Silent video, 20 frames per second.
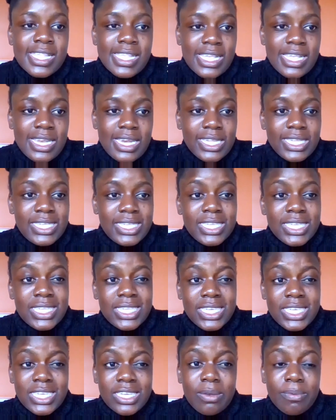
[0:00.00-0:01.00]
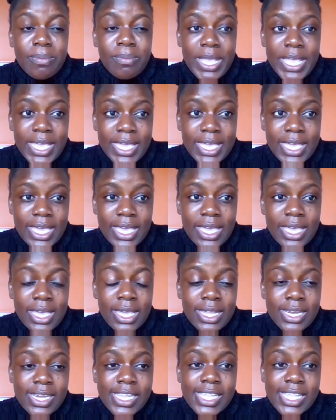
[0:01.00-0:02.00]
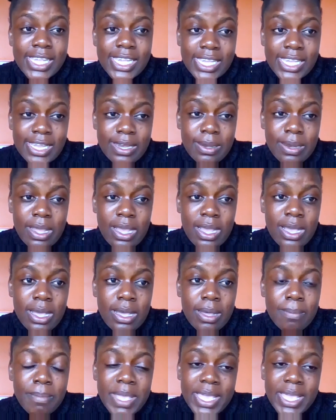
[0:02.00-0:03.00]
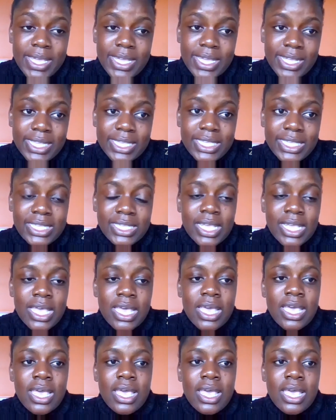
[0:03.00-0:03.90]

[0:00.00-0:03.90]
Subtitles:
seen as decision makers.